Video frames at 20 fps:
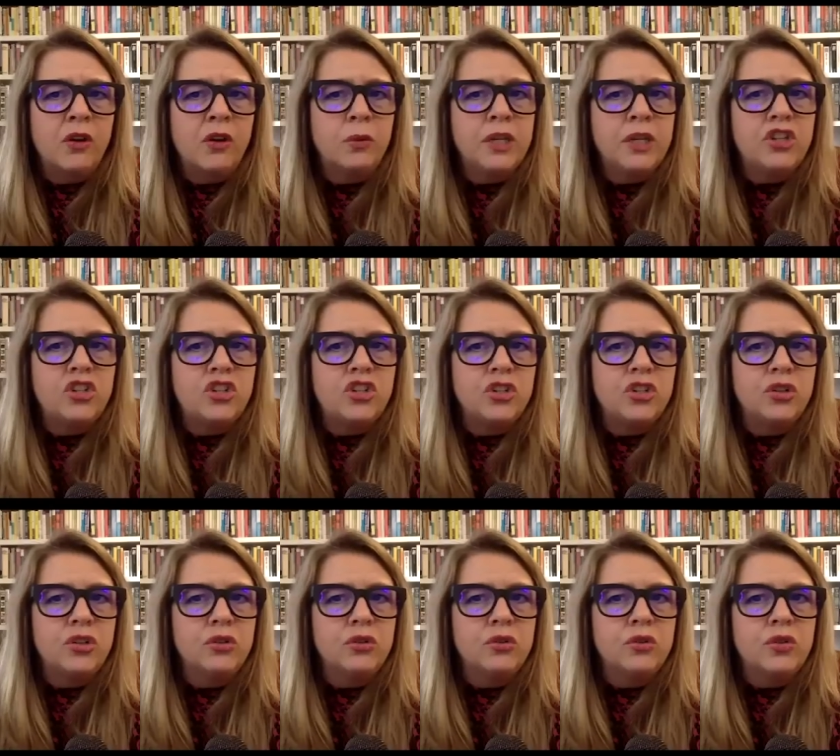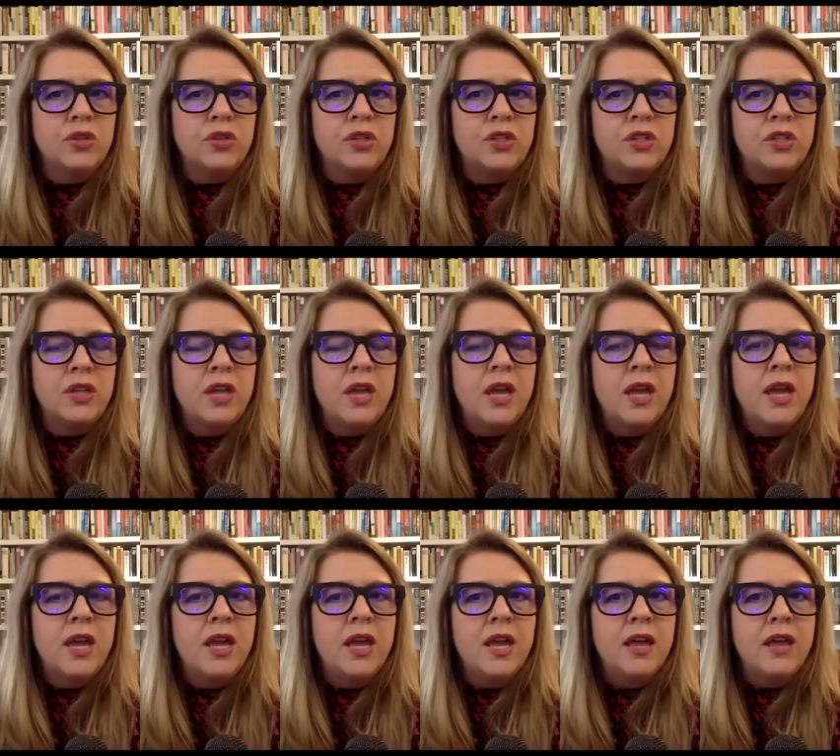we choose
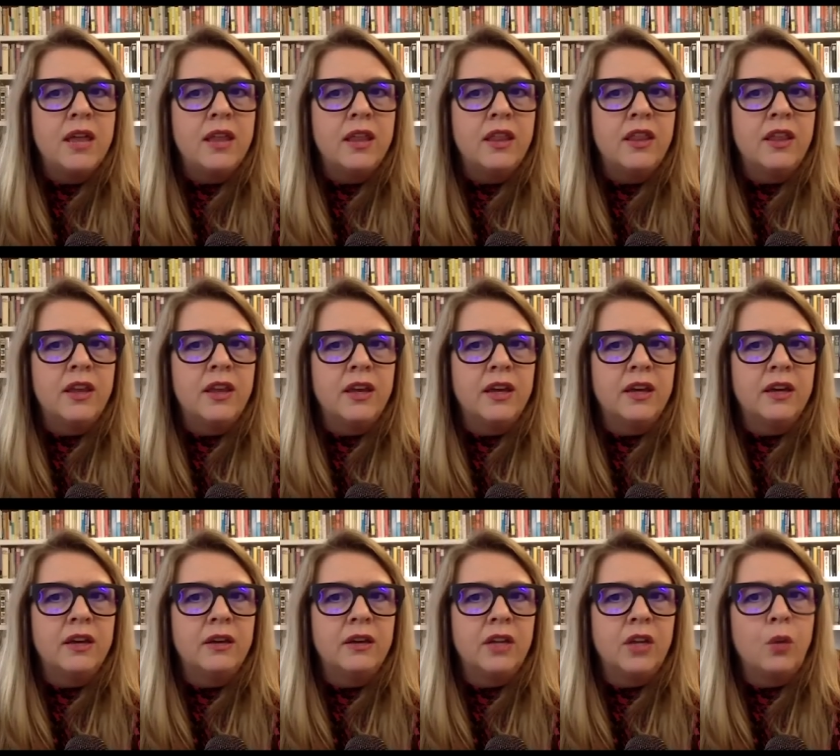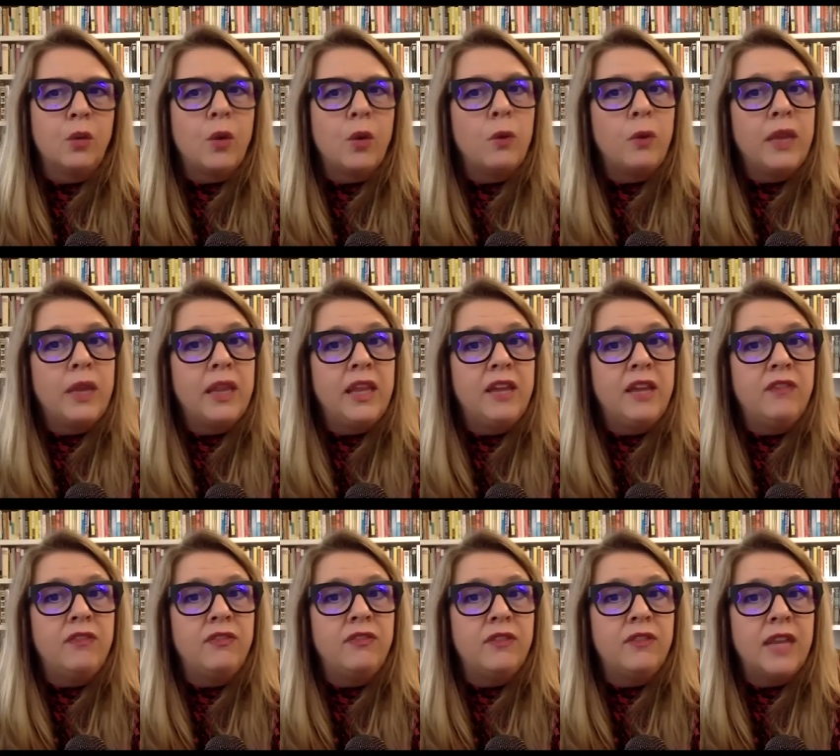the you know what we
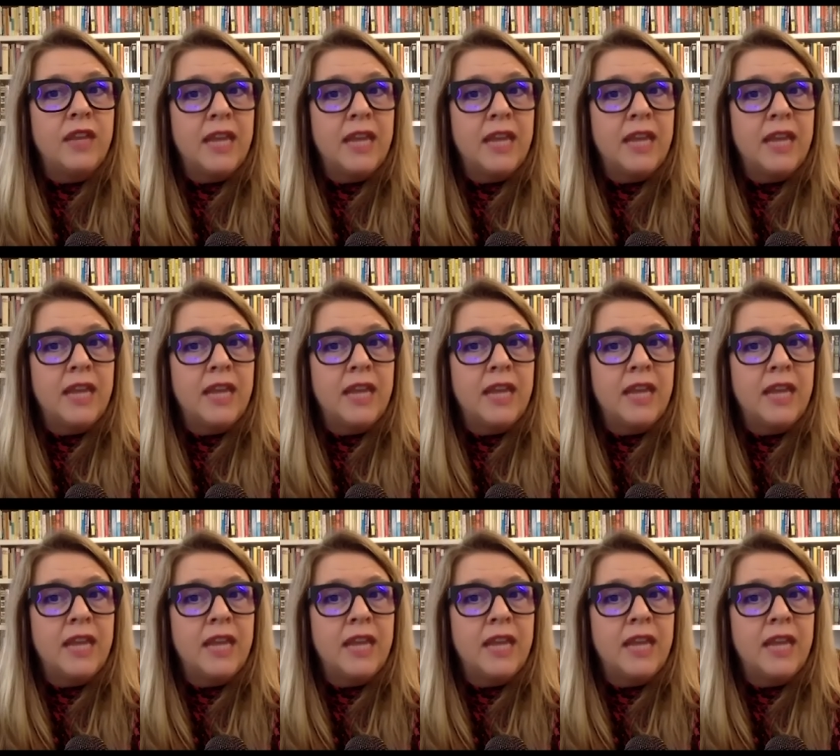leave